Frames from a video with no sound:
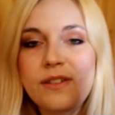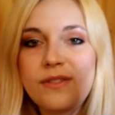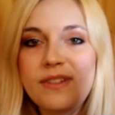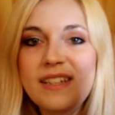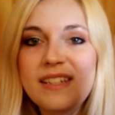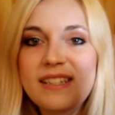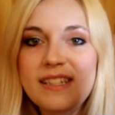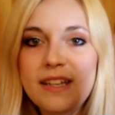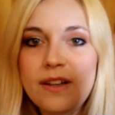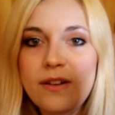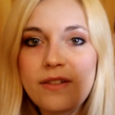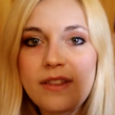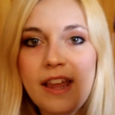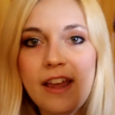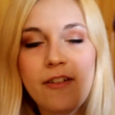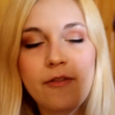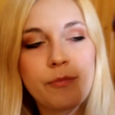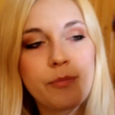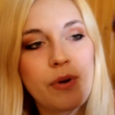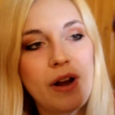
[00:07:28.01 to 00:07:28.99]
So this year
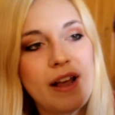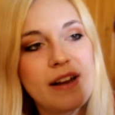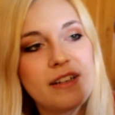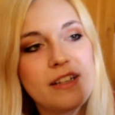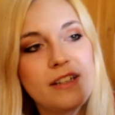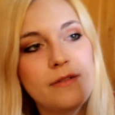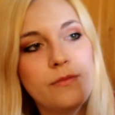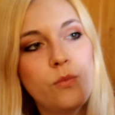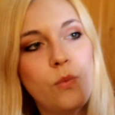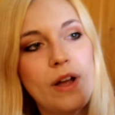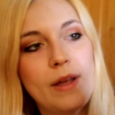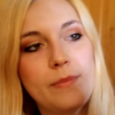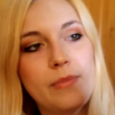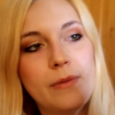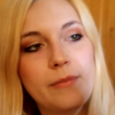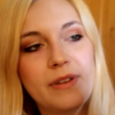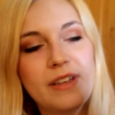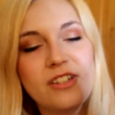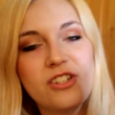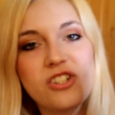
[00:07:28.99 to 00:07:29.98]
they've branded White
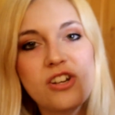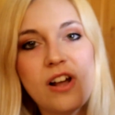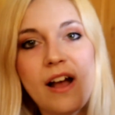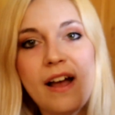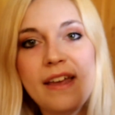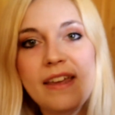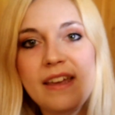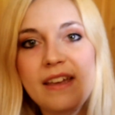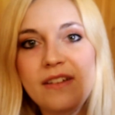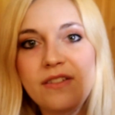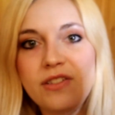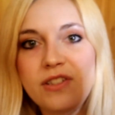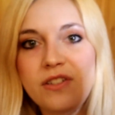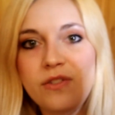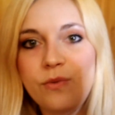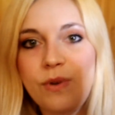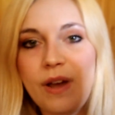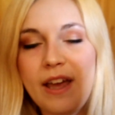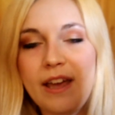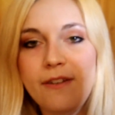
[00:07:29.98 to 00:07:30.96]
Pumpkin Chai
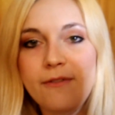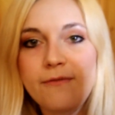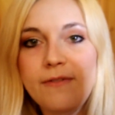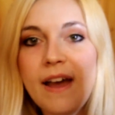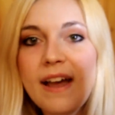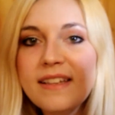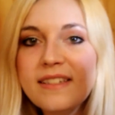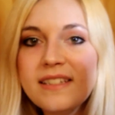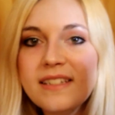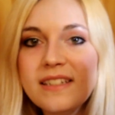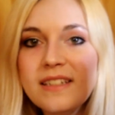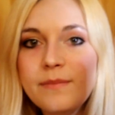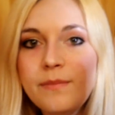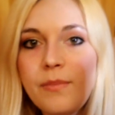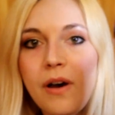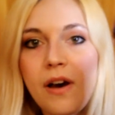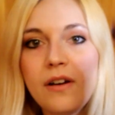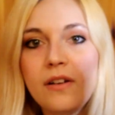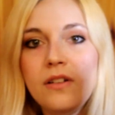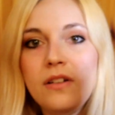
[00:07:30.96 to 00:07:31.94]
into a faceted
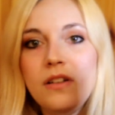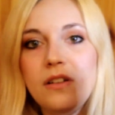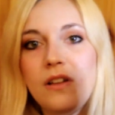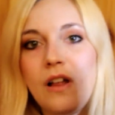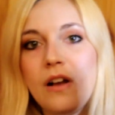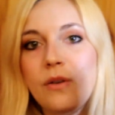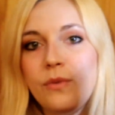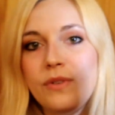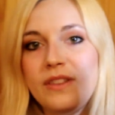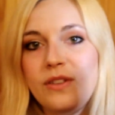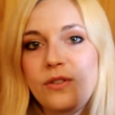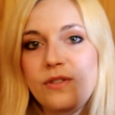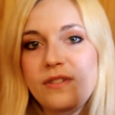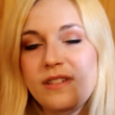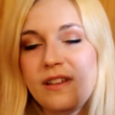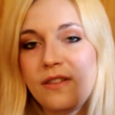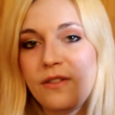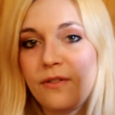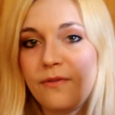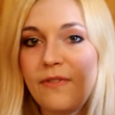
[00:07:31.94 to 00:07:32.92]
bottle along with
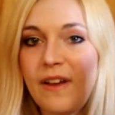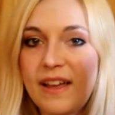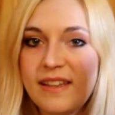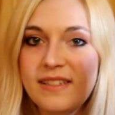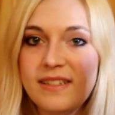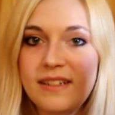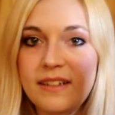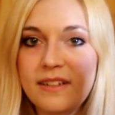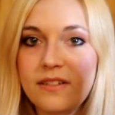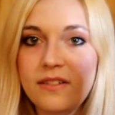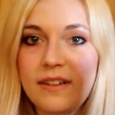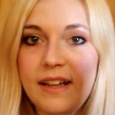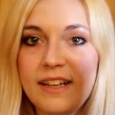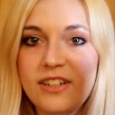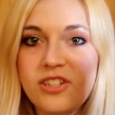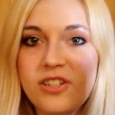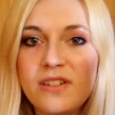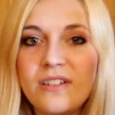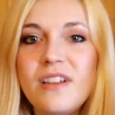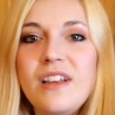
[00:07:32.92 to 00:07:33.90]
those other faceted
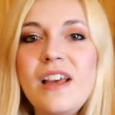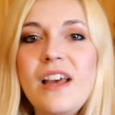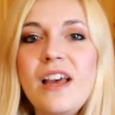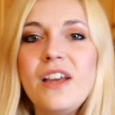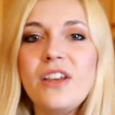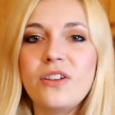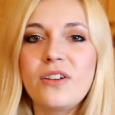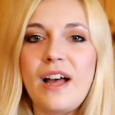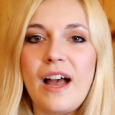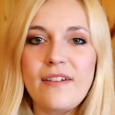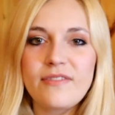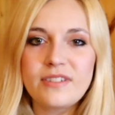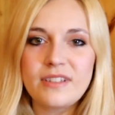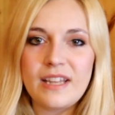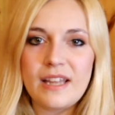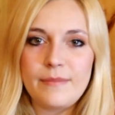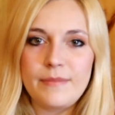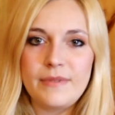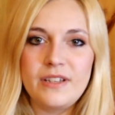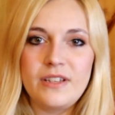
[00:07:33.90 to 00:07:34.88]
collection. You'll have to
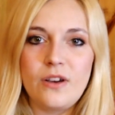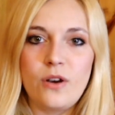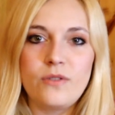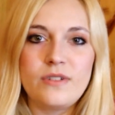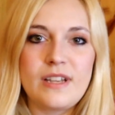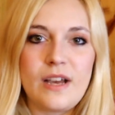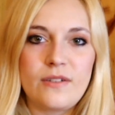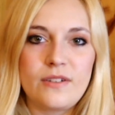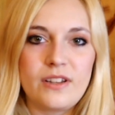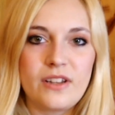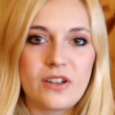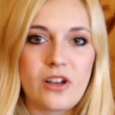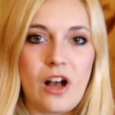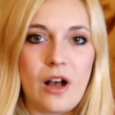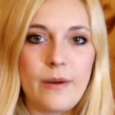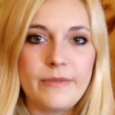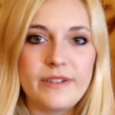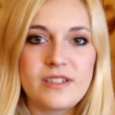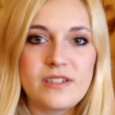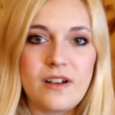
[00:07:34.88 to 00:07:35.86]
let me know down in the
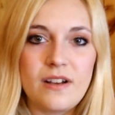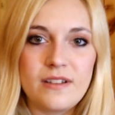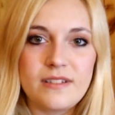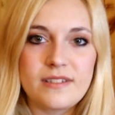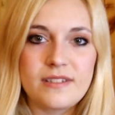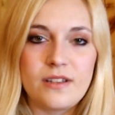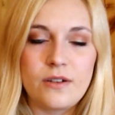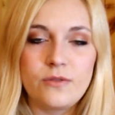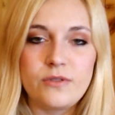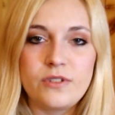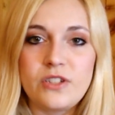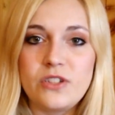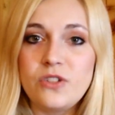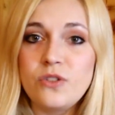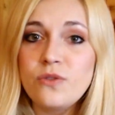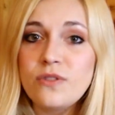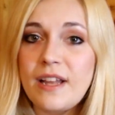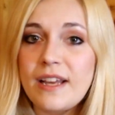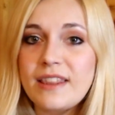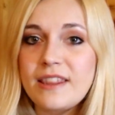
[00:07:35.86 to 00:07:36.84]
comments also, do
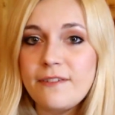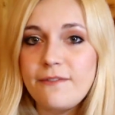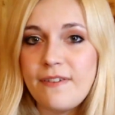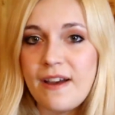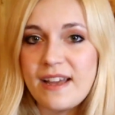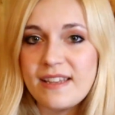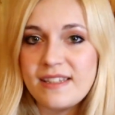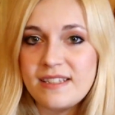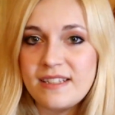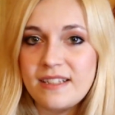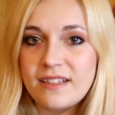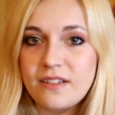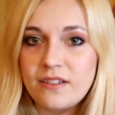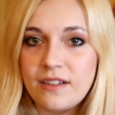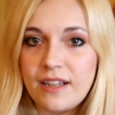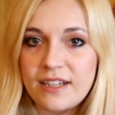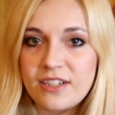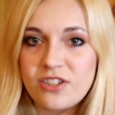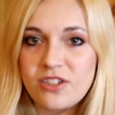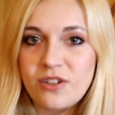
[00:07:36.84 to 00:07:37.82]
you like the faceted
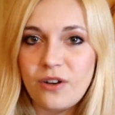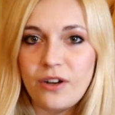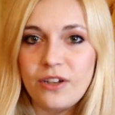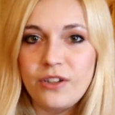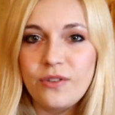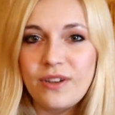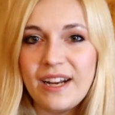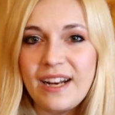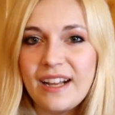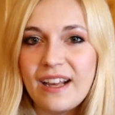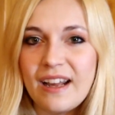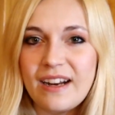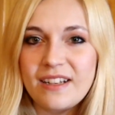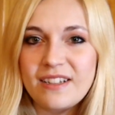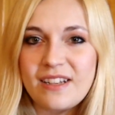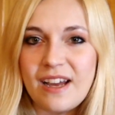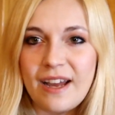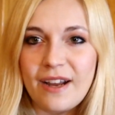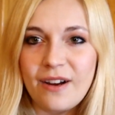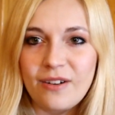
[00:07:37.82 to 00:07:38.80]
collection, or are you getting kind of
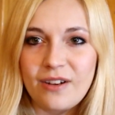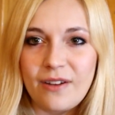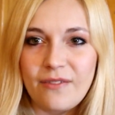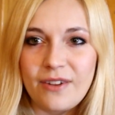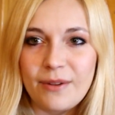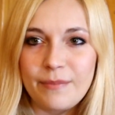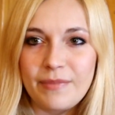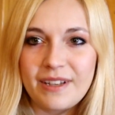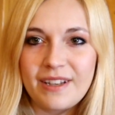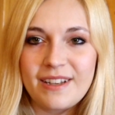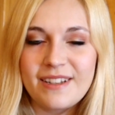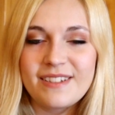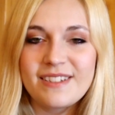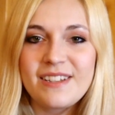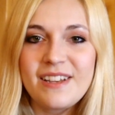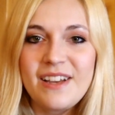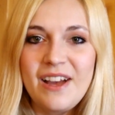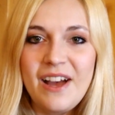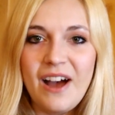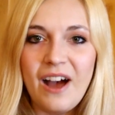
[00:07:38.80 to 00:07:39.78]
tired of it? Because